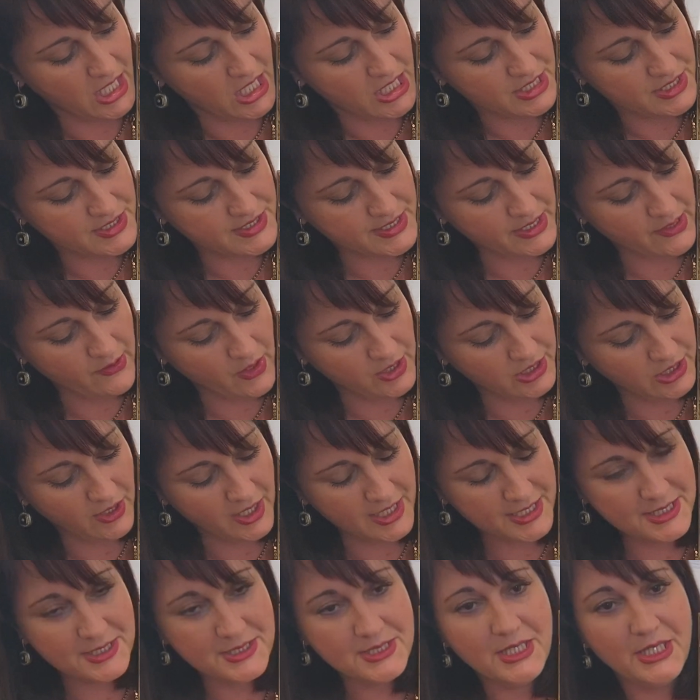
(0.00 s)
So I'd like
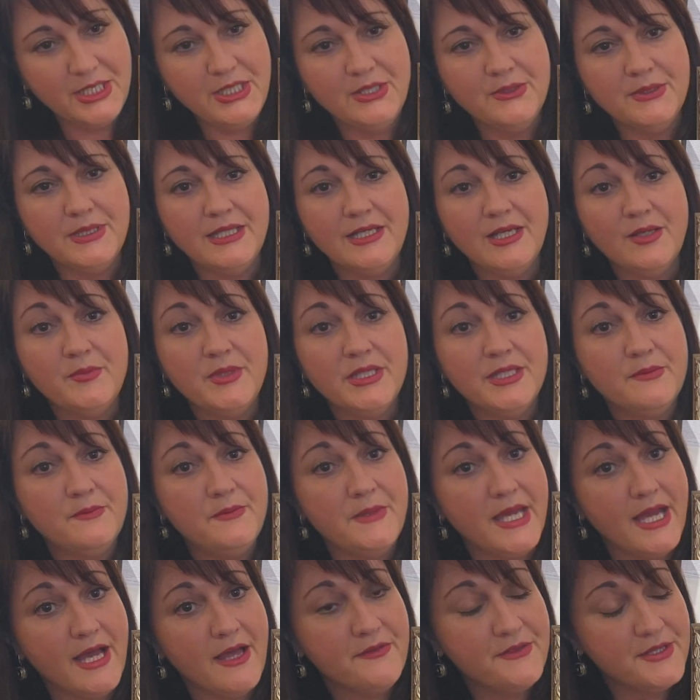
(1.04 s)
to tell you a little bit
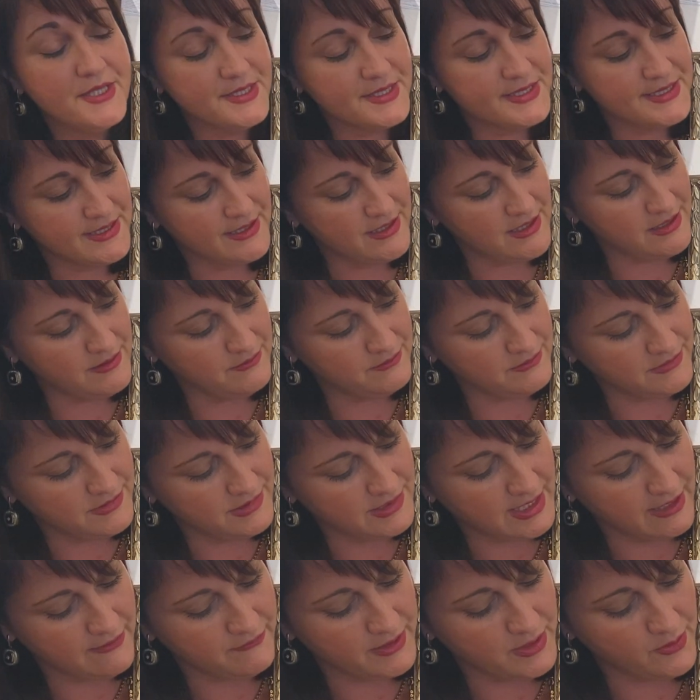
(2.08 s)
about this
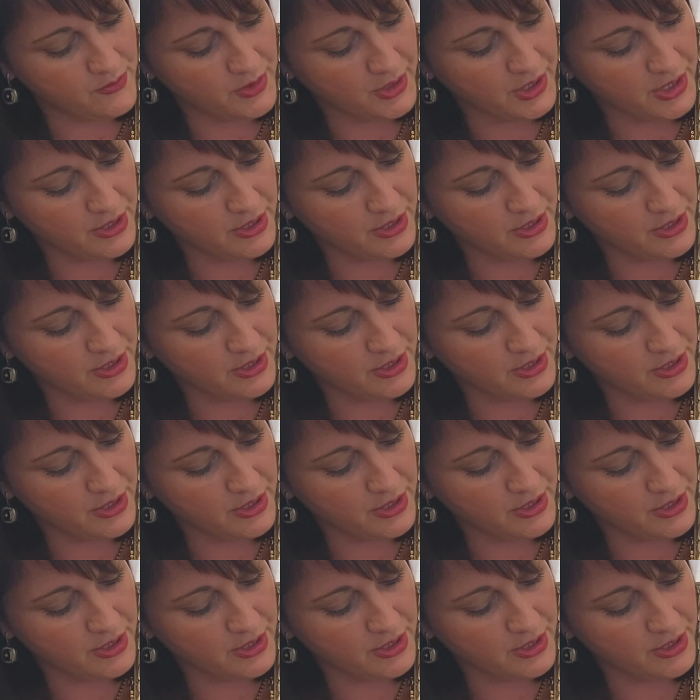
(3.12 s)
lovely work,